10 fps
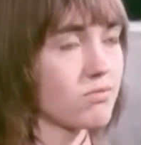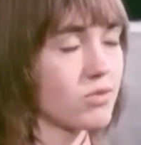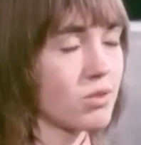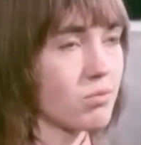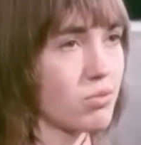
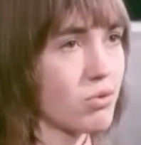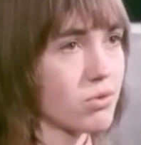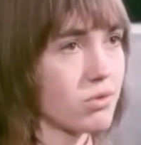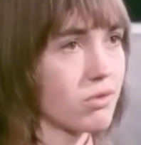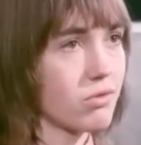the
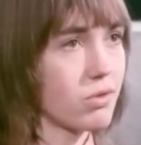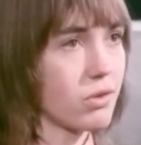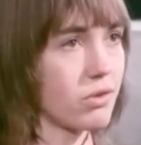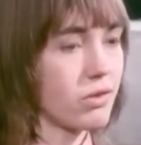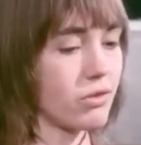importance of
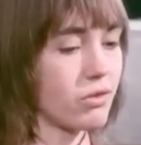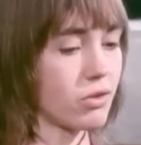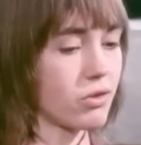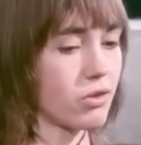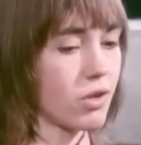this is
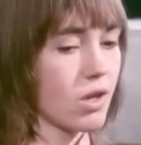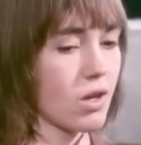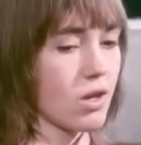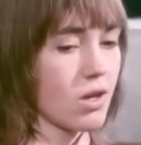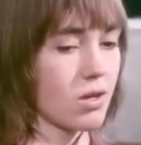that
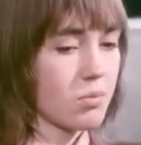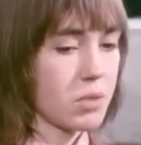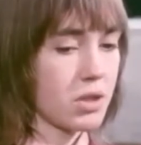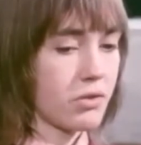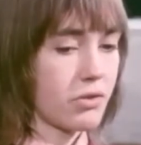it
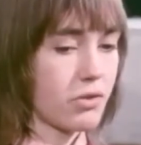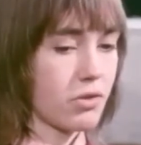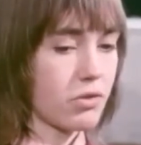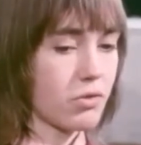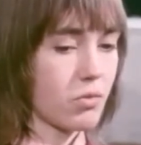means
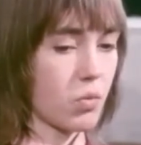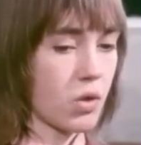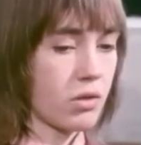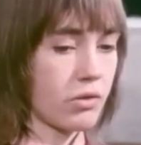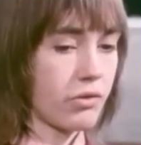that
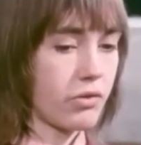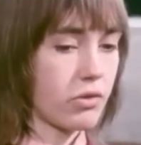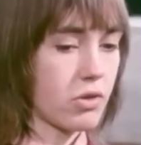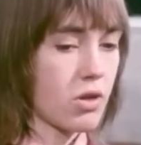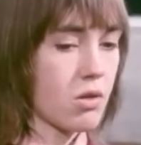
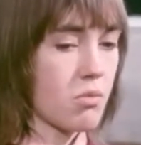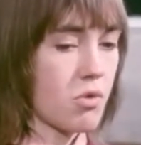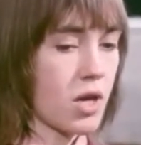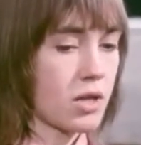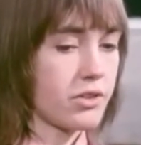one's
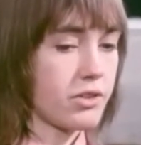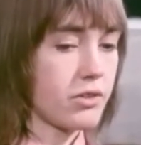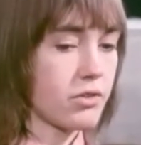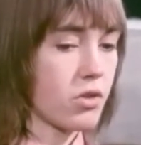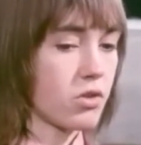morality
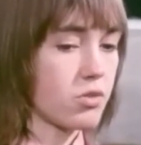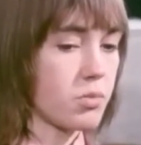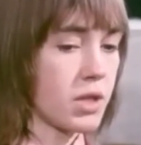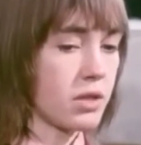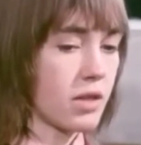has got to
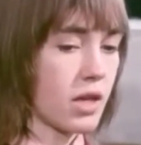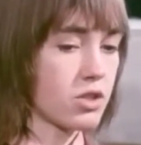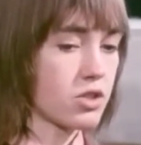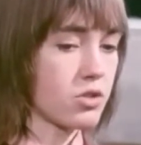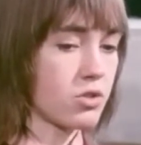be
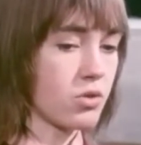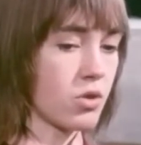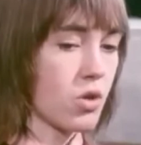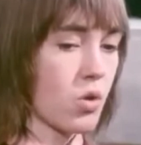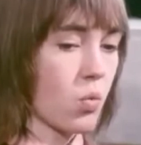attached to
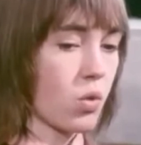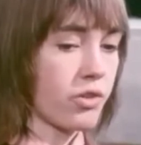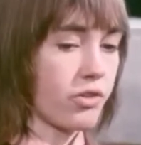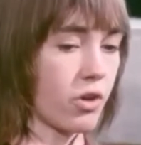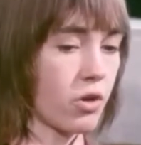
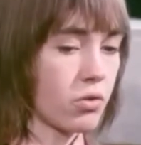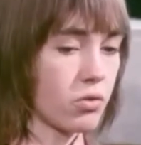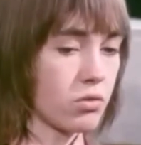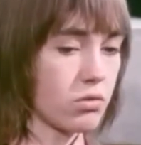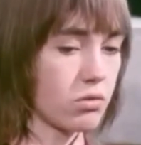one's
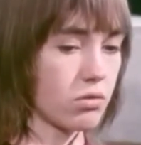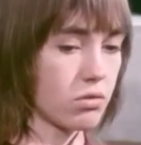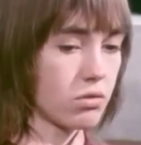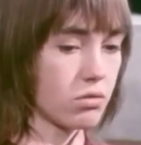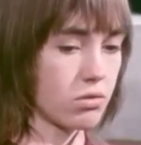whole
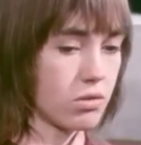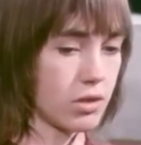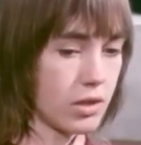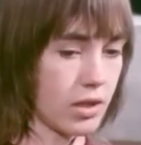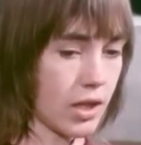
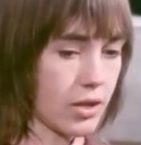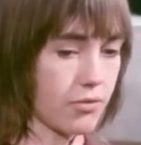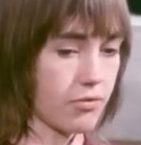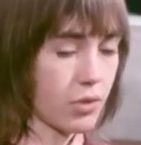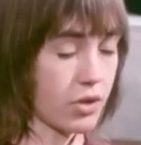
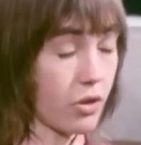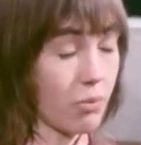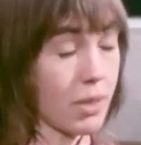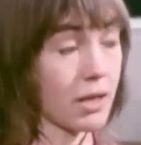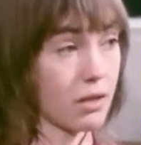life, one's whole
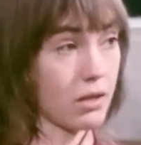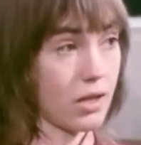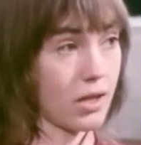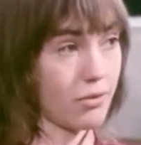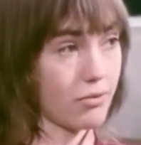mental
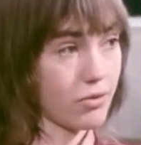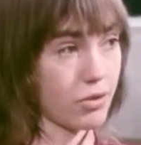life,